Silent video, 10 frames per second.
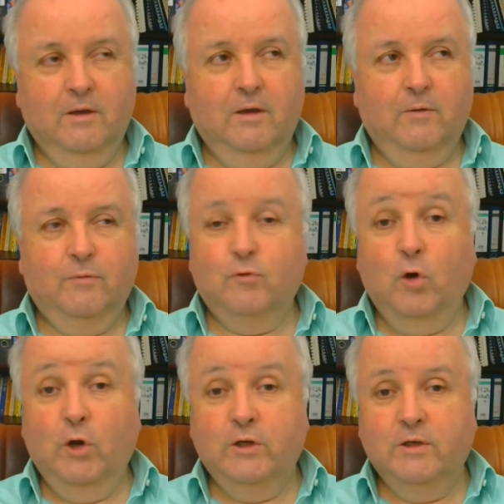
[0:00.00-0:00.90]

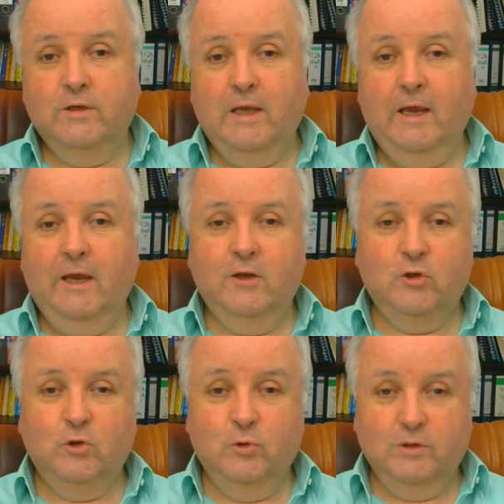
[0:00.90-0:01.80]
Freudian and
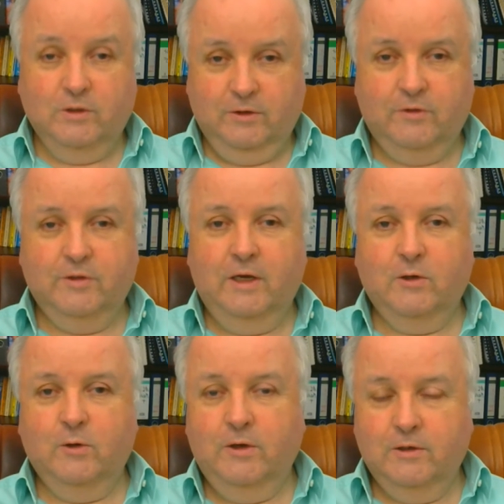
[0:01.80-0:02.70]
Jungian
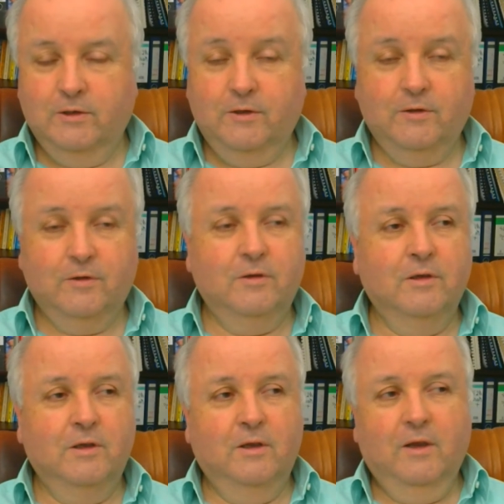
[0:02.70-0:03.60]
psychoanalyst
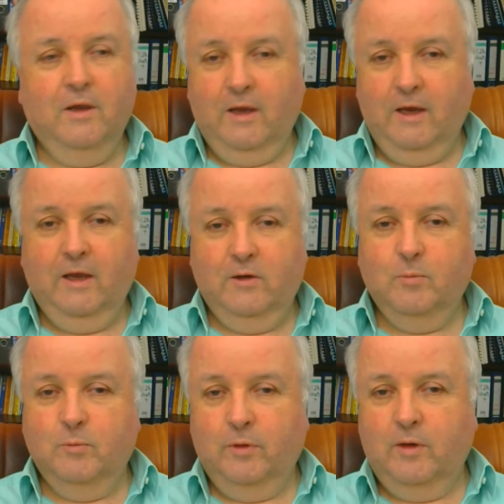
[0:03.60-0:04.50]
and
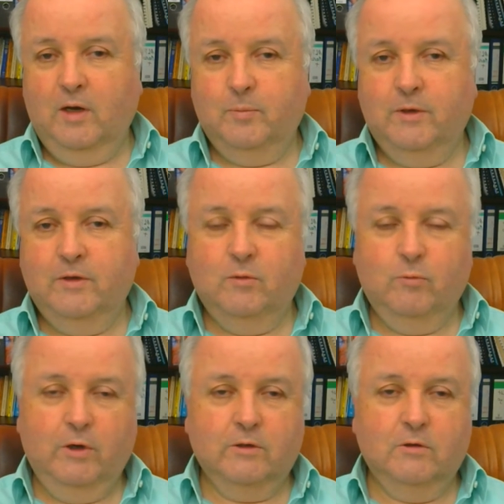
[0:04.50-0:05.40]
hypnotherapist. He
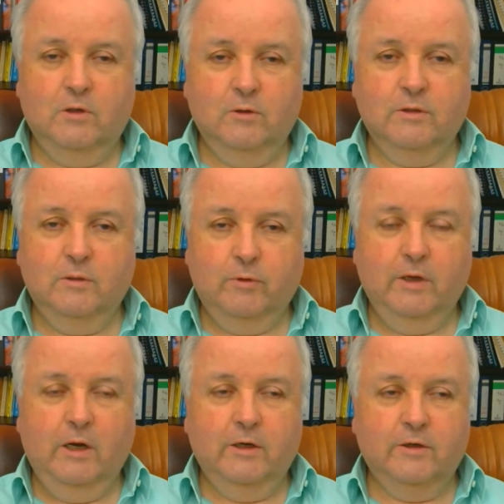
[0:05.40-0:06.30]
worked closely with
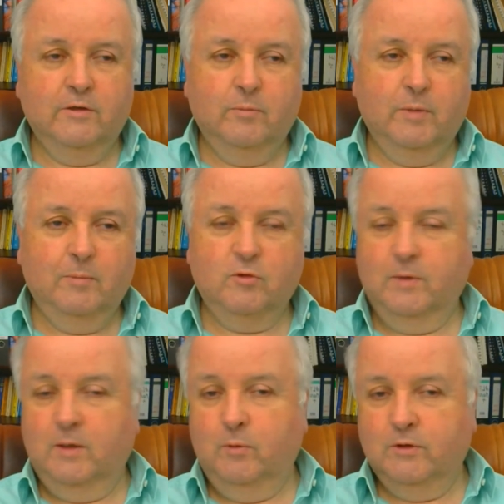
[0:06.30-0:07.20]
Erickson, published
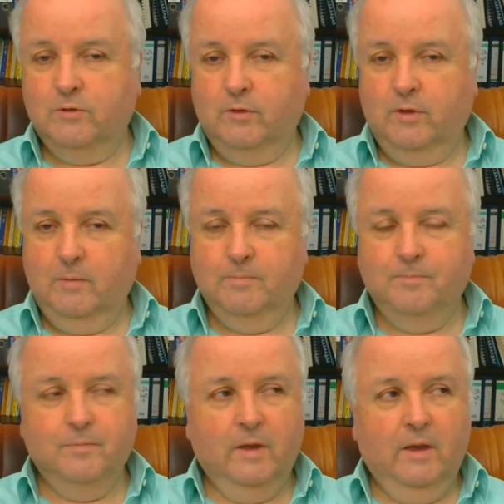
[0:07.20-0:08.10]
many books with him.
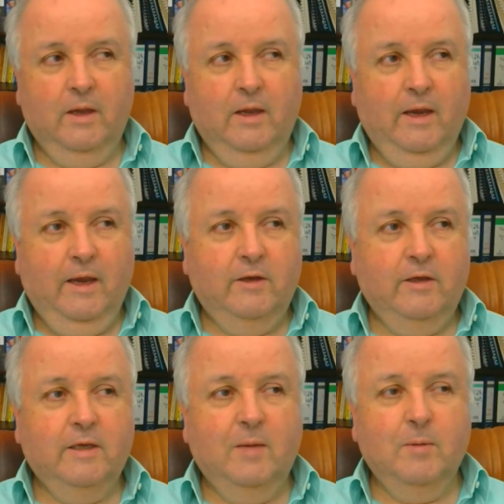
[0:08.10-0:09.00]
And he
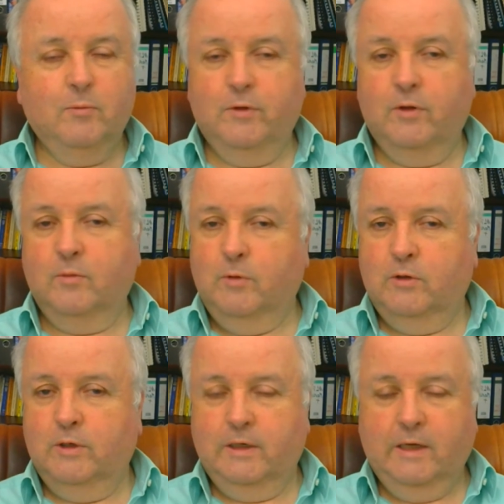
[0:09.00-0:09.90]
came up with this
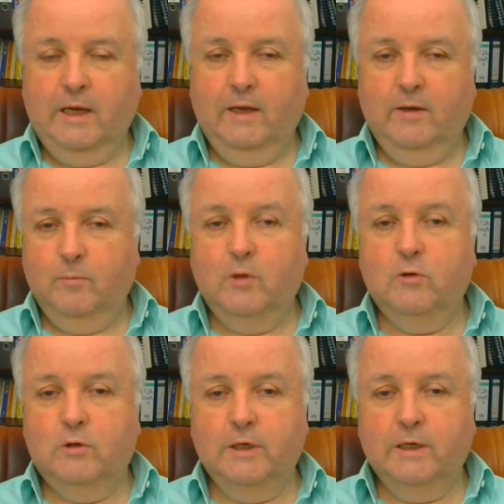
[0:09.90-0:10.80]
mirroring
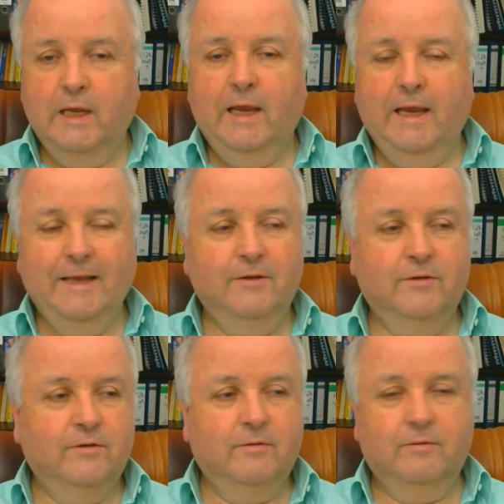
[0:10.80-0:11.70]

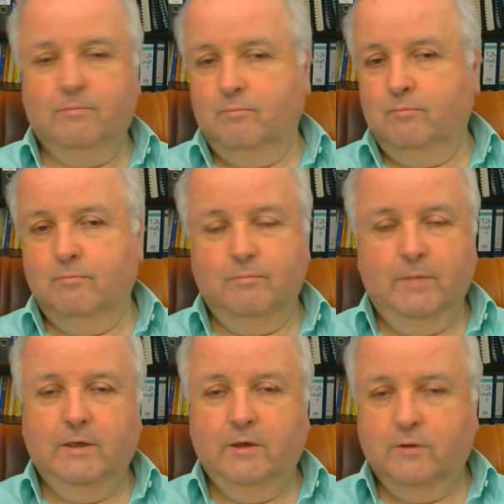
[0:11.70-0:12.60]
hands
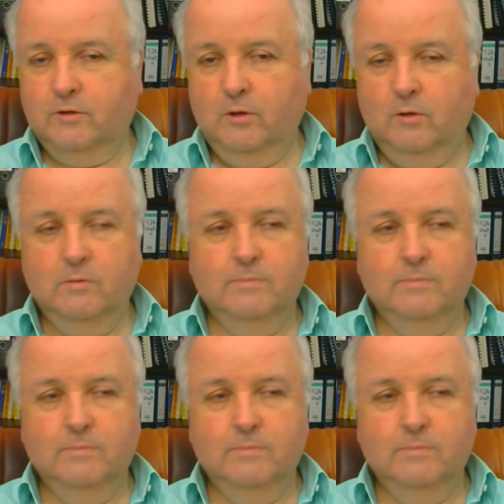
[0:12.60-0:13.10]
many years ago.